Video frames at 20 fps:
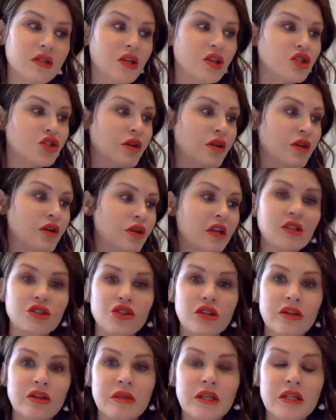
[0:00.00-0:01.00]
like training
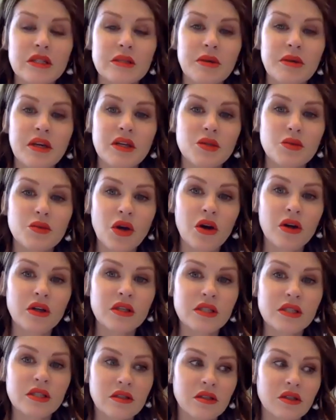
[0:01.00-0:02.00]
treatments, because we are
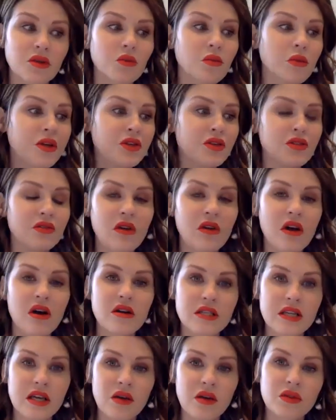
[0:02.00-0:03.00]
still in a weird
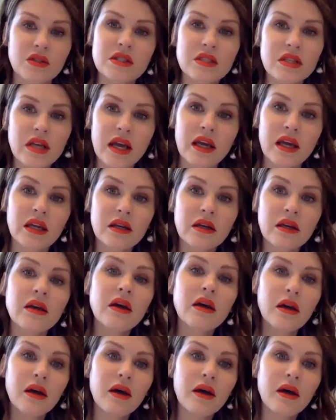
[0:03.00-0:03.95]
lockdown state. Yeah,